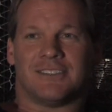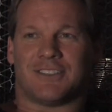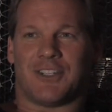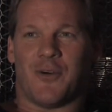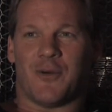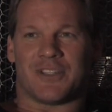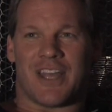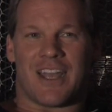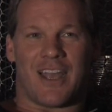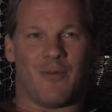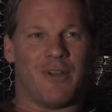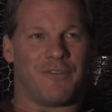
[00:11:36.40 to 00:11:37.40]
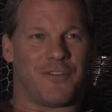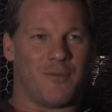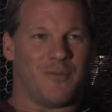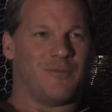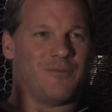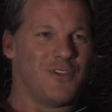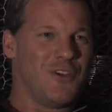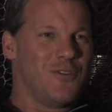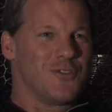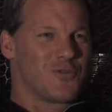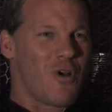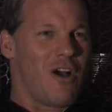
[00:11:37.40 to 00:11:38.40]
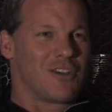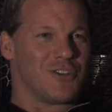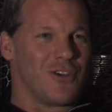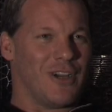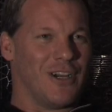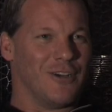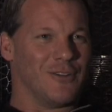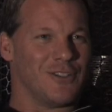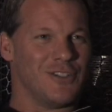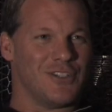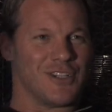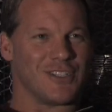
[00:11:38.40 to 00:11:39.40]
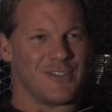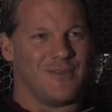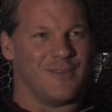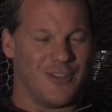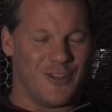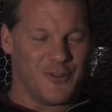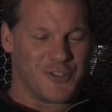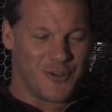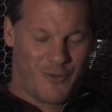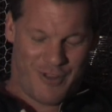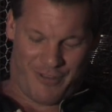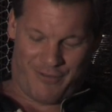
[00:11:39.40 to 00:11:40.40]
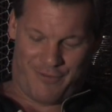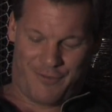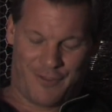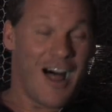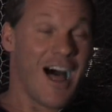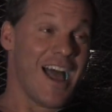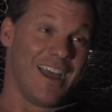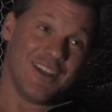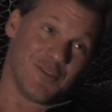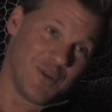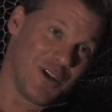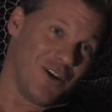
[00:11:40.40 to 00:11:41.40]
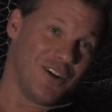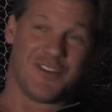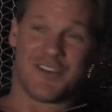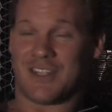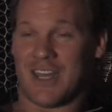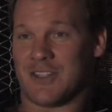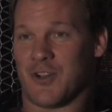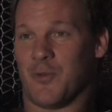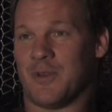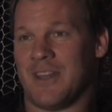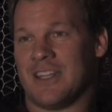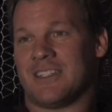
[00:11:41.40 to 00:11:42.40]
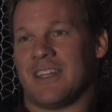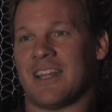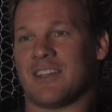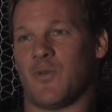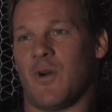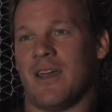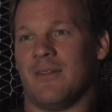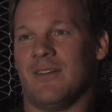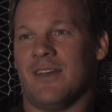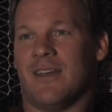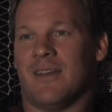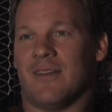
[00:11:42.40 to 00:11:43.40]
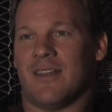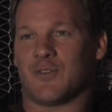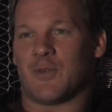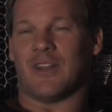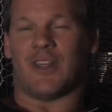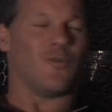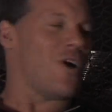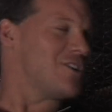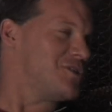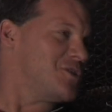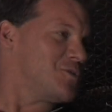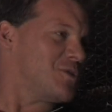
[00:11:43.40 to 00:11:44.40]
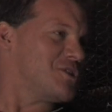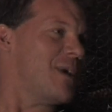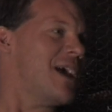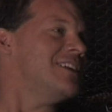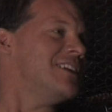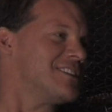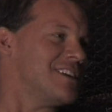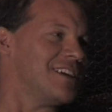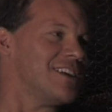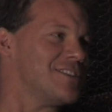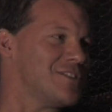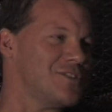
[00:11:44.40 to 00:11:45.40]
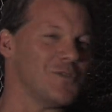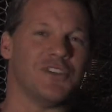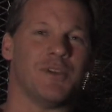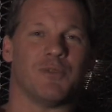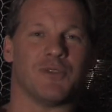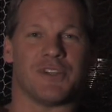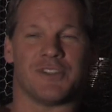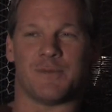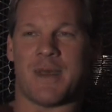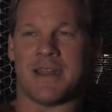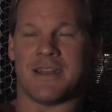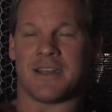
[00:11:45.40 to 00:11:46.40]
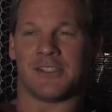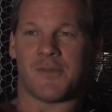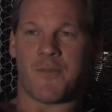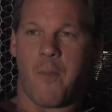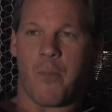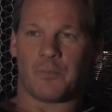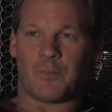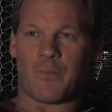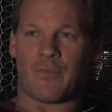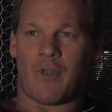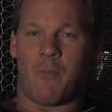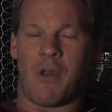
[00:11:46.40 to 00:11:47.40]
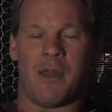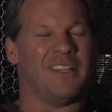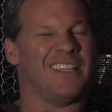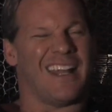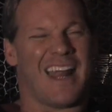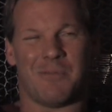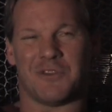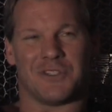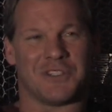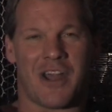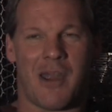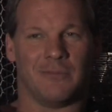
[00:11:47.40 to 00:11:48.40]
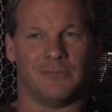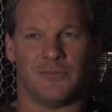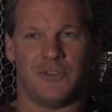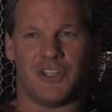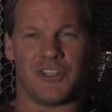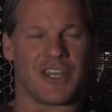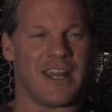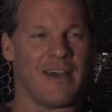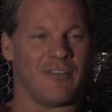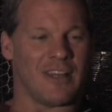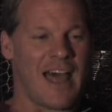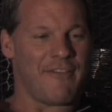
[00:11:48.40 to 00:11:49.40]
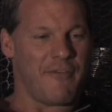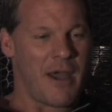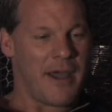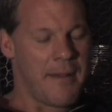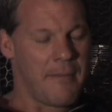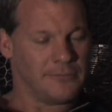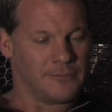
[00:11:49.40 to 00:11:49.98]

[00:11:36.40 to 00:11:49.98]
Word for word: So it was like I went from huge rock star hero to just loser with fly, as we call it in the States Open. That's like that's why that's why a lot of rock stars wear spandex, I guess. There's no zippers on spandex. Of course. Of course. But I mean, that happens all the time. You just got to have a laugh about it.